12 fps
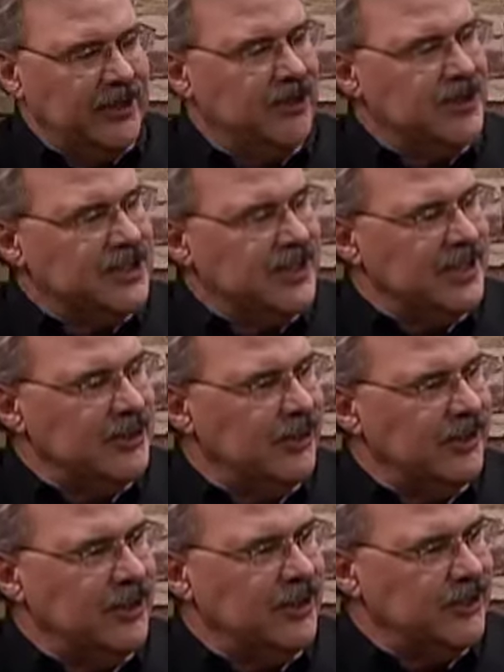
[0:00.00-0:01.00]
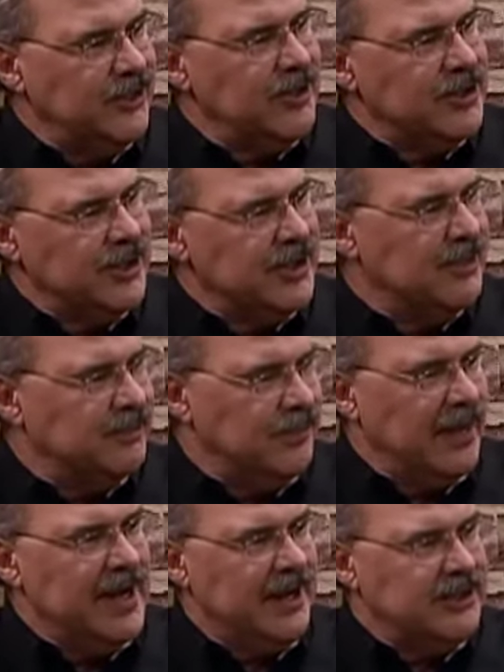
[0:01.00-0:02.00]
that your son, you took your son
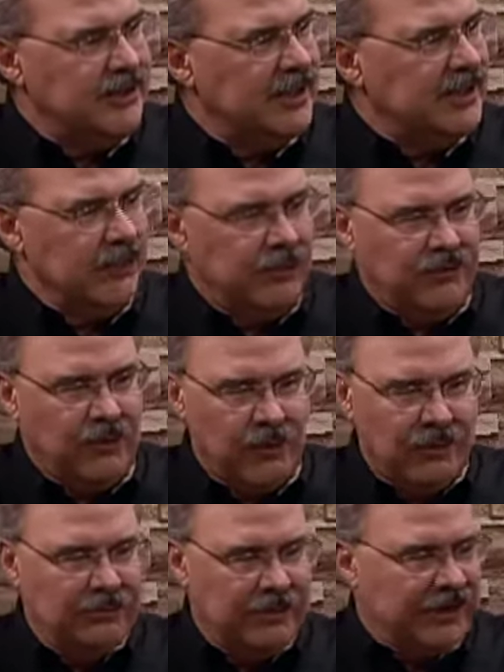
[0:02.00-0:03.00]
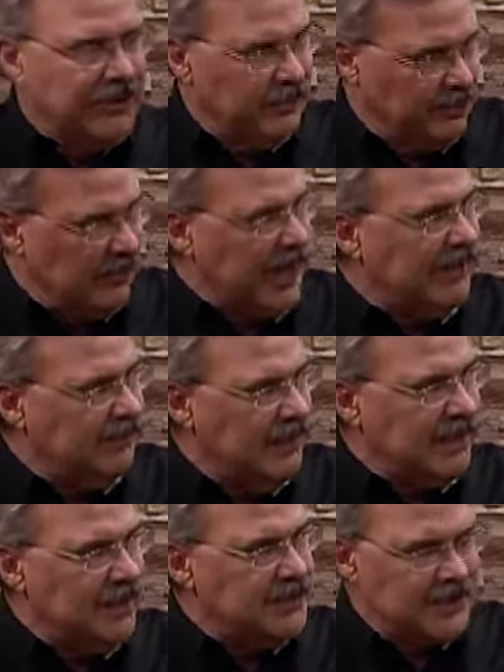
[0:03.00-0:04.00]
buying a truck. There were 4, I think, black
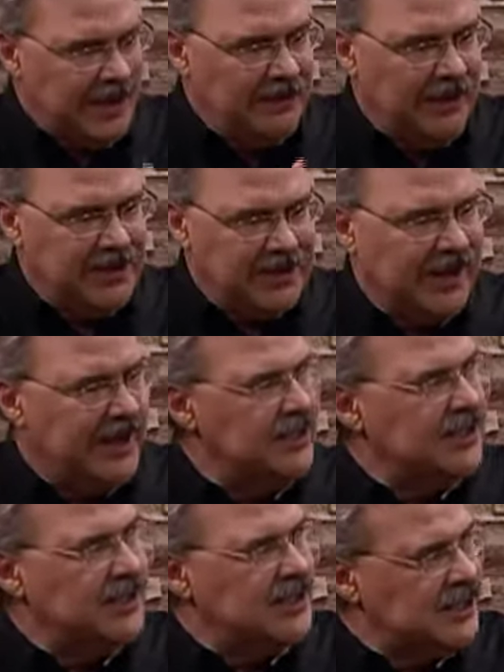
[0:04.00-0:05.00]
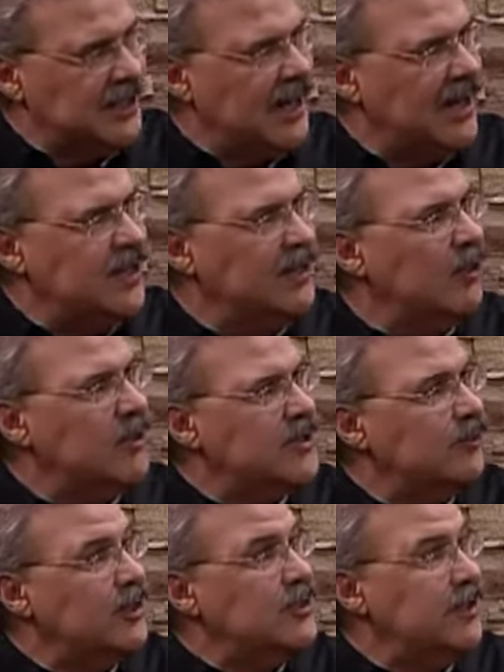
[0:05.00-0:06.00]
pickups side by side. And you said, son, how do you know
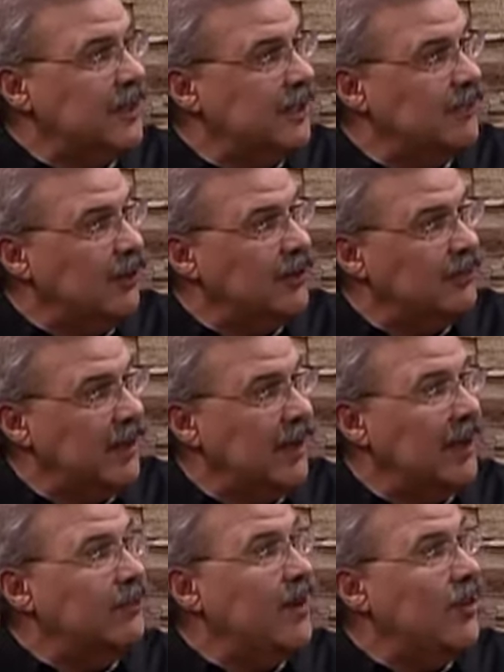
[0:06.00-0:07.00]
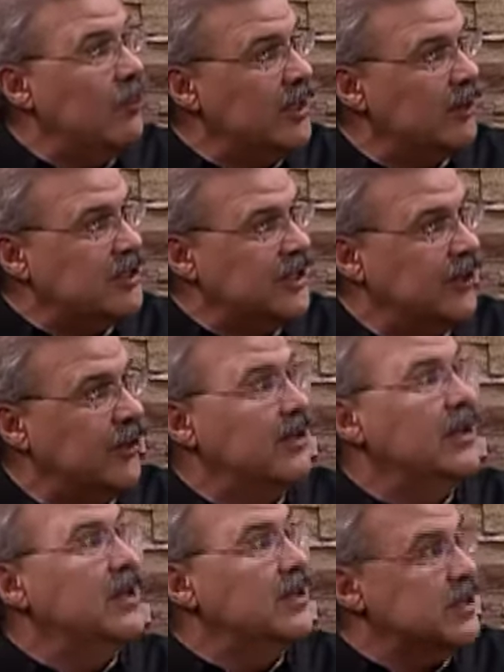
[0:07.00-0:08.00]
which pickup you're going to buy? By the window
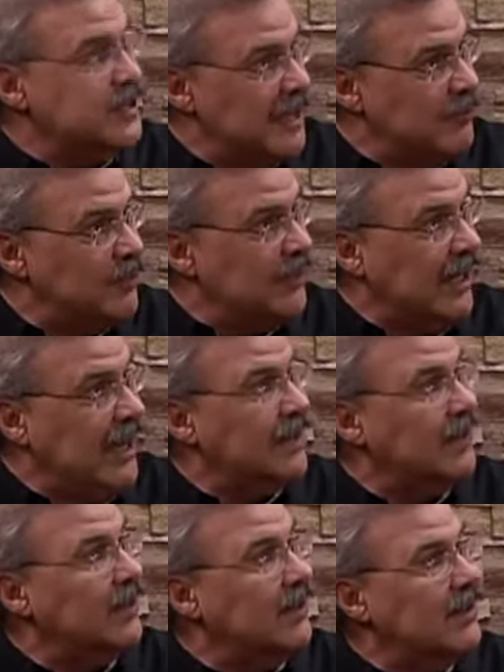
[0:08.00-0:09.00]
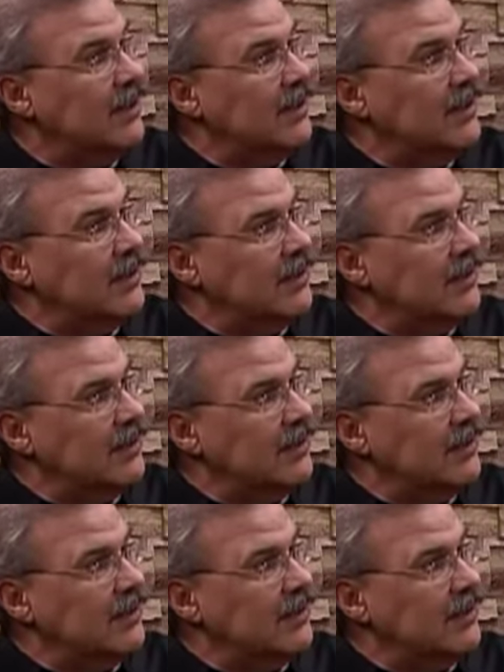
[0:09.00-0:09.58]
sticker. Same with cattle. Exactly